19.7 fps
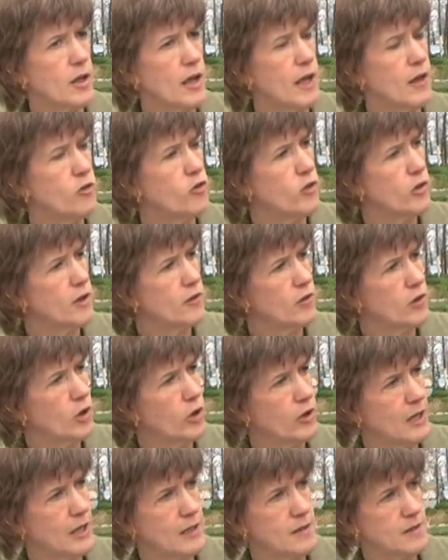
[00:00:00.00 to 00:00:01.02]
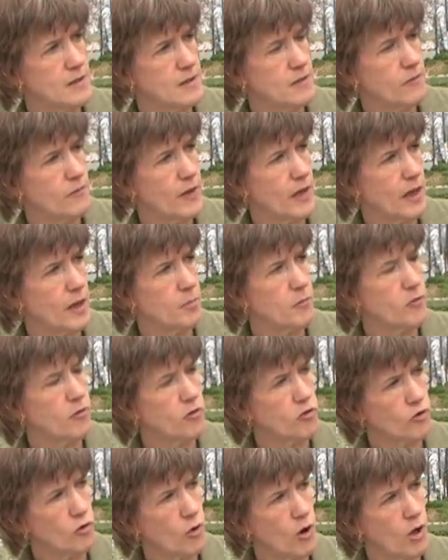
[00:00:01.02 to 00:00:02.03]
countries looking to develop
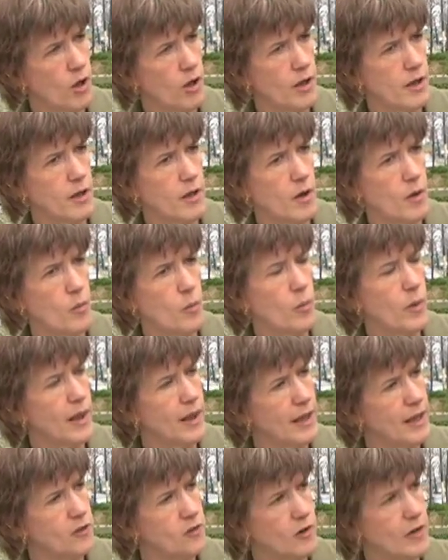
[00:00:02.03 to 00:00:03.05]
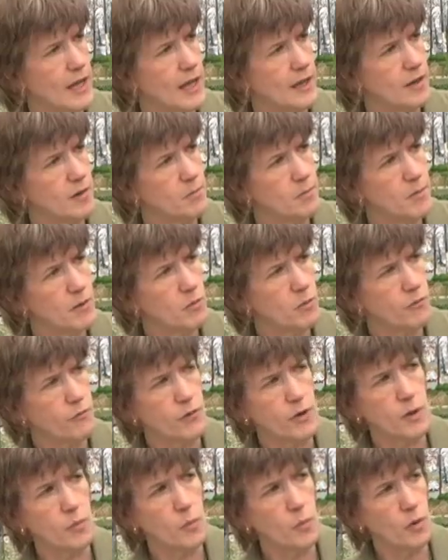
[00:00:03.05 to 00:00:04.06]
strong, well-educated
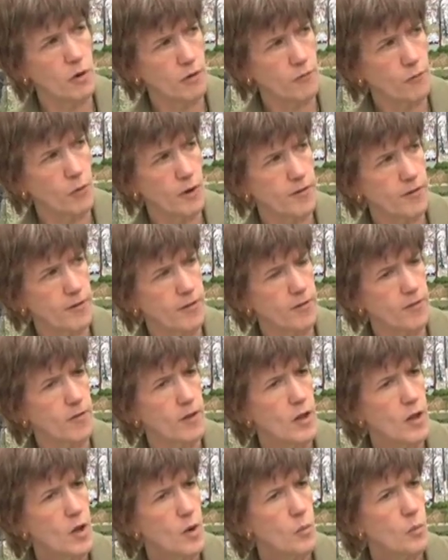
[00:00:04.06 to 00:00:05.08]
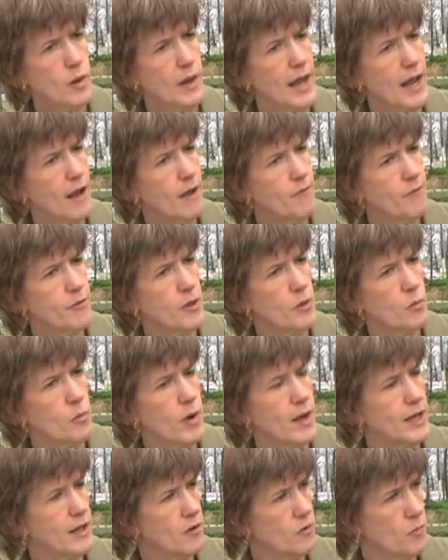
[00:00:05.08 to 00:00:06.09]
midwifery workforces will have the
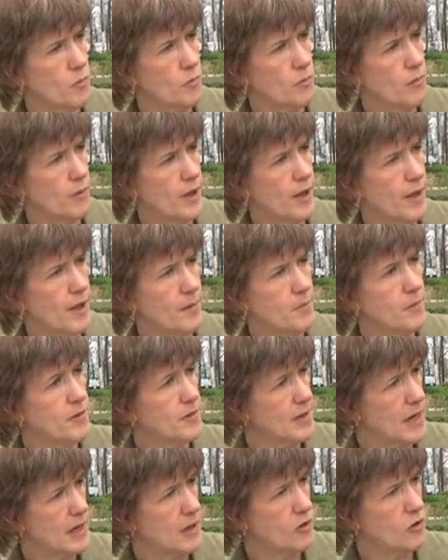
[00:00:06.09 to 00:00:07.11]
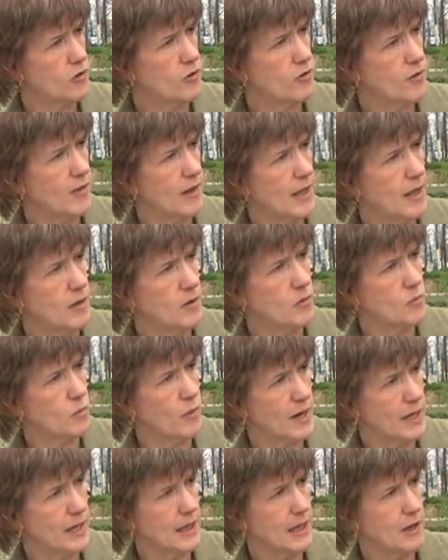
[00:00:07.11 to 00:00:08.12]
right standards and
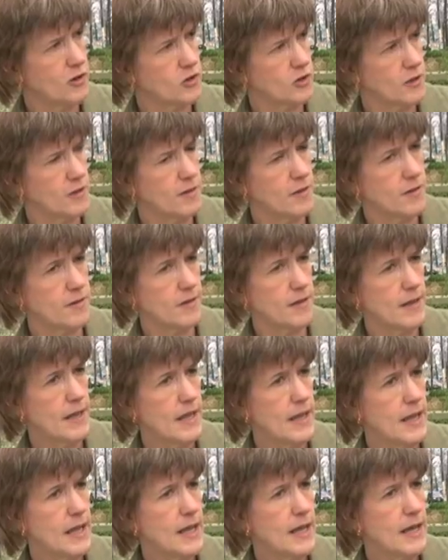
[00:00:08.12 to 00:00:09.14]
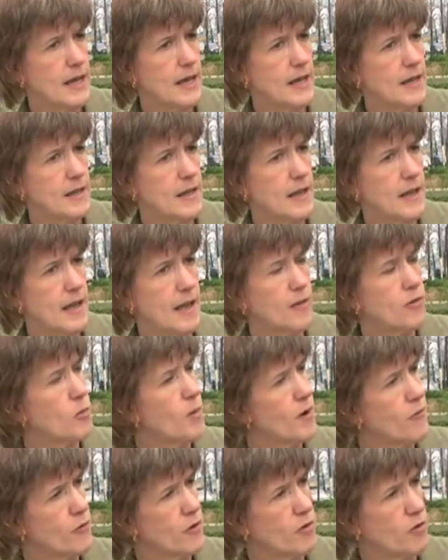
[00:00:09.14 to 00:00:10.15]
regulations as
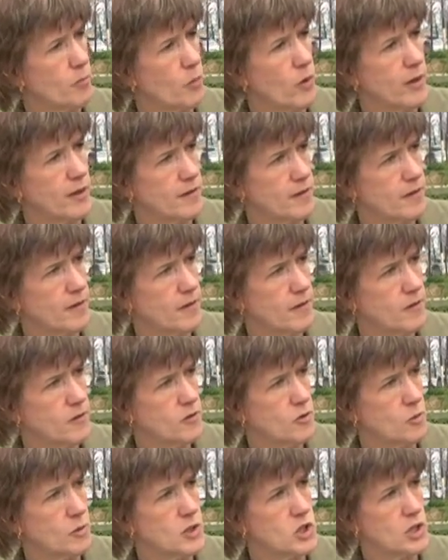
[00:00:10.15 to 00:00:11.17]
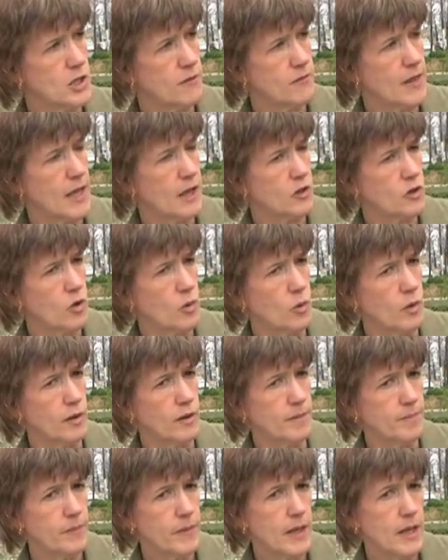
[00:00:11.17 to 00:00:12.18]
reference points to achieve that
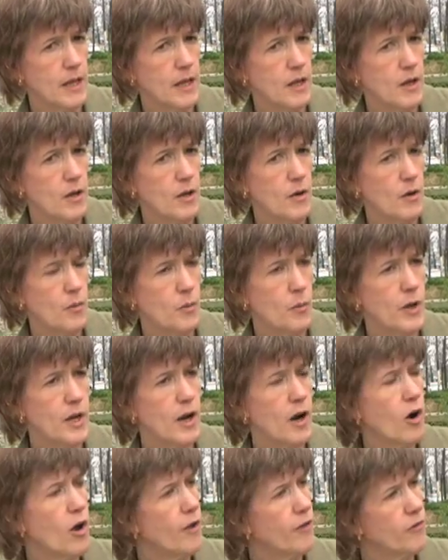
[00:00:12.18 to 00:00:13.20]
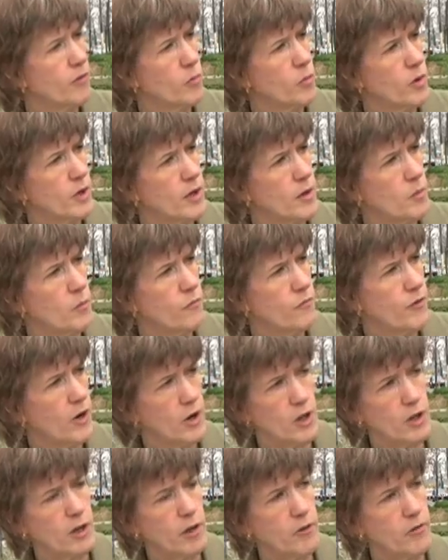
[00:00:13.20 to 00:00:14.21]
goal. We are also working
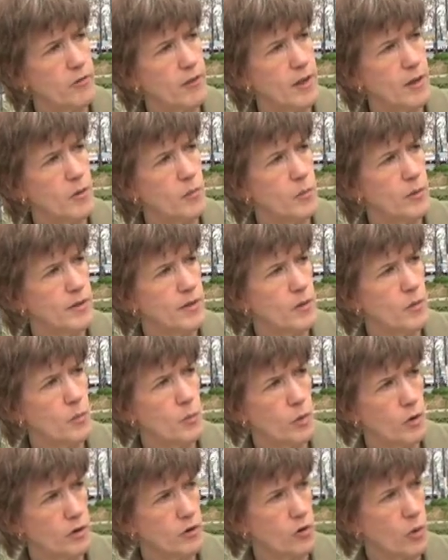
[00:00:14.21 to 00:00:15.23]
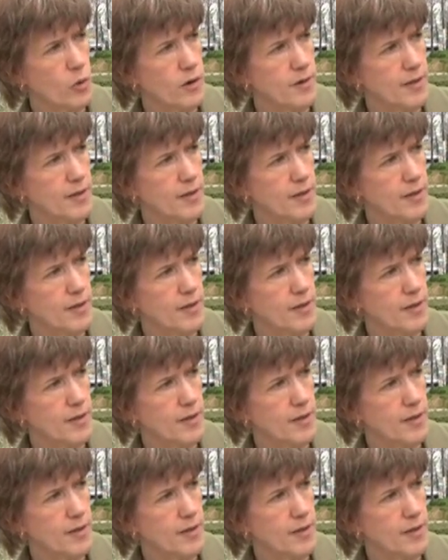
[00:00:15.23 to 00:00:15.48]
very closely with the World